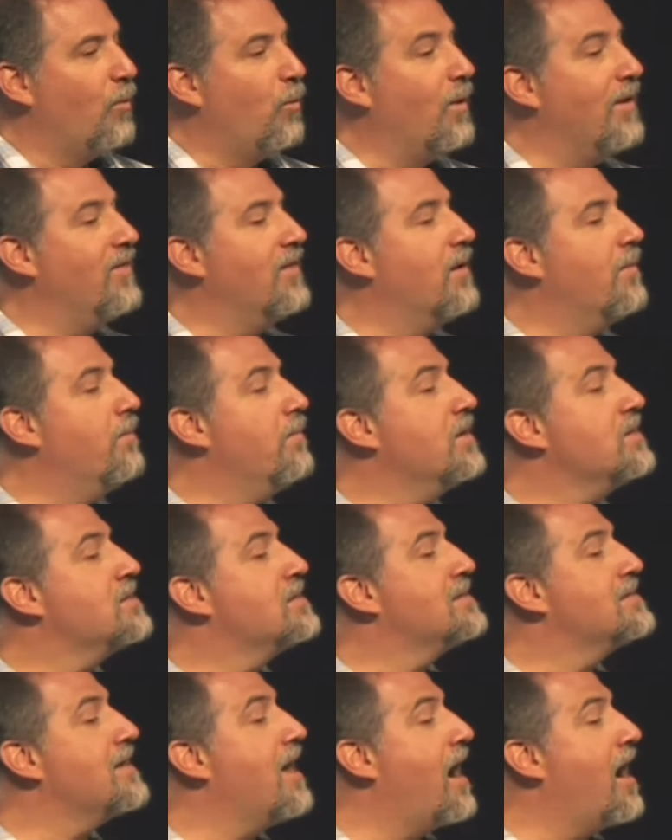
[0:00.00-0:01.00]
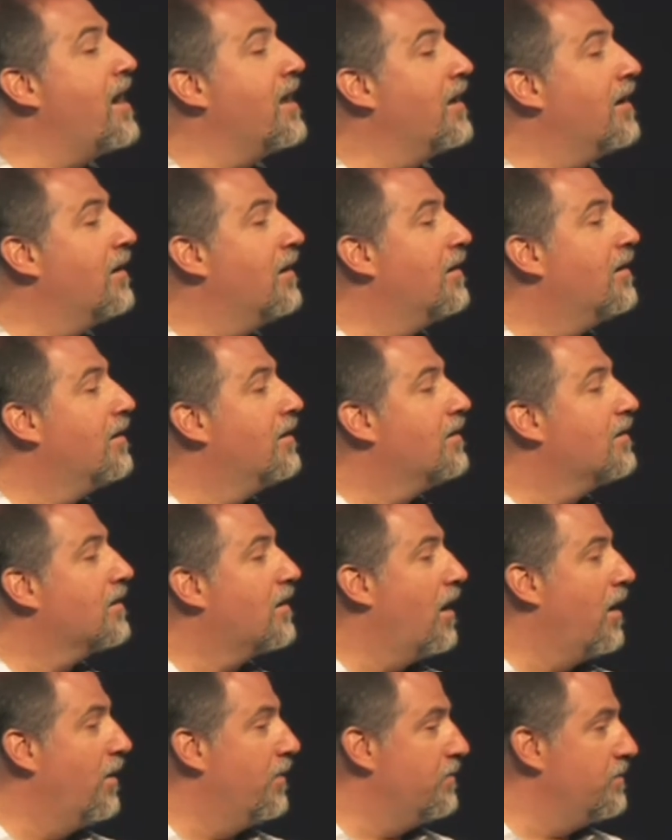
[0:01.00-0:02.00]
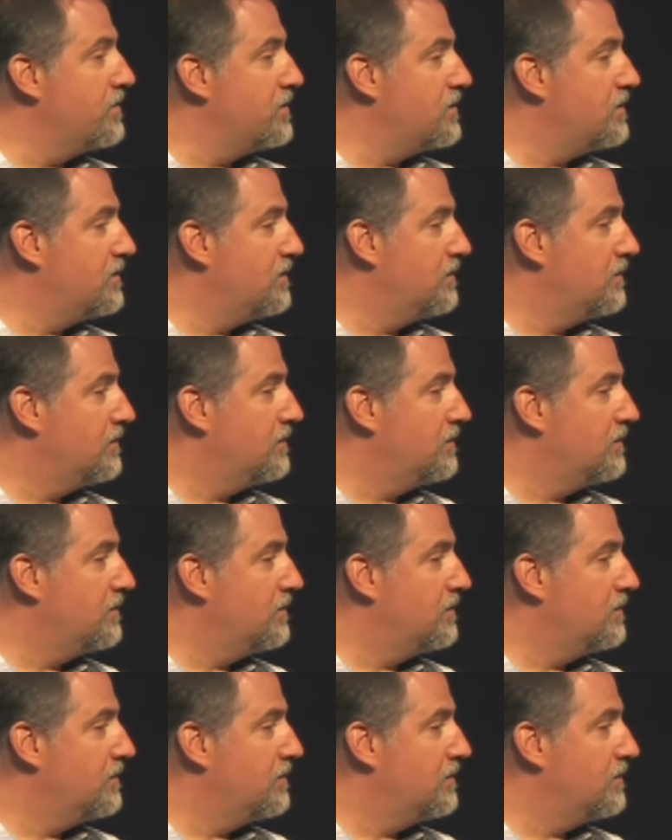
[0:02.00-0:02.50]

when the Messiah comes.